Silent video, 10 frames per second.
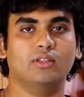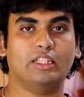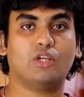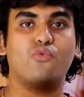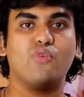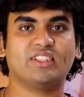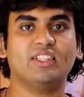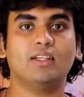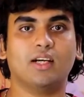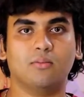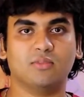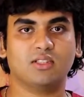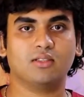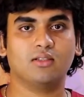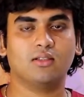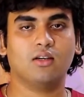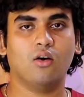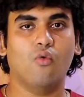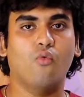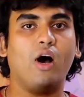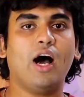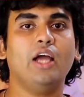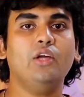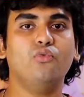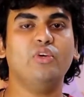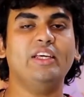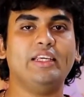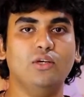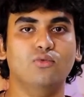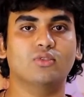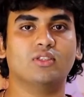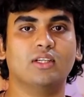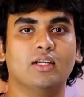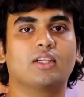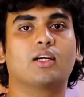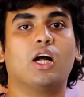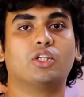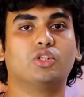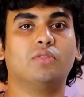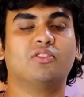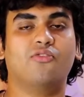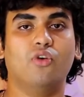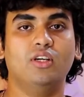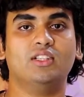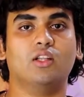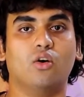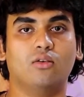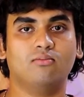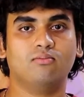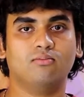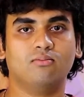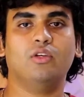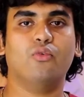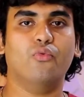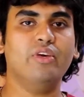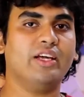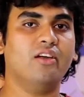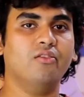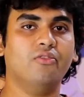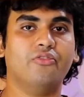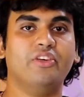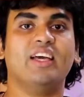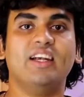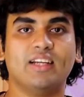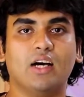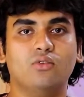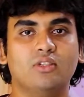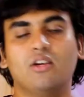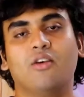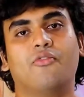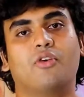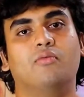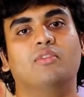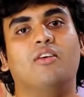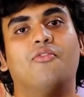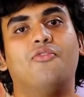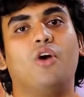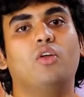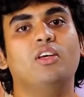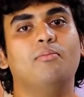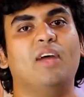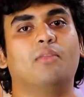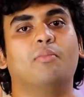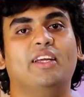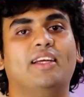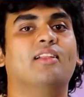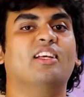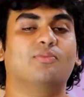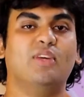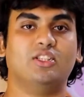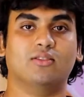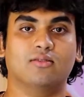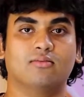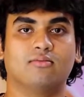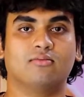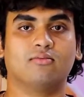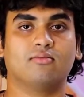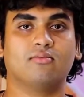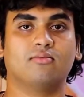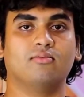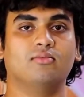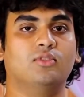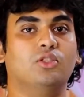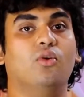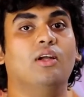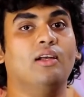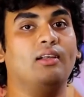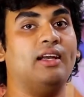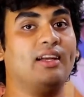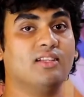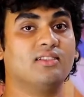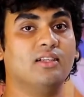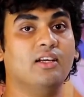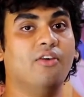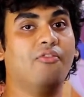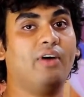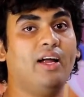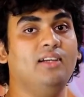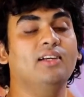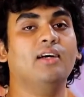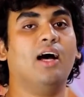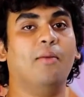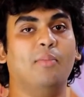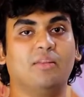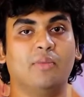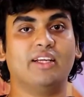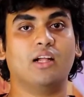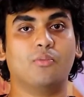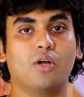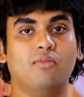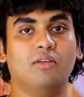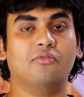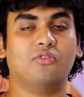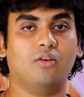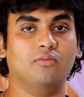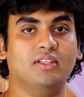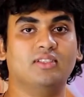the question comes, why we use Kirchhoff's voltage law? We can figure it out from the following mathematical expression. So let us find a mathematical problem from this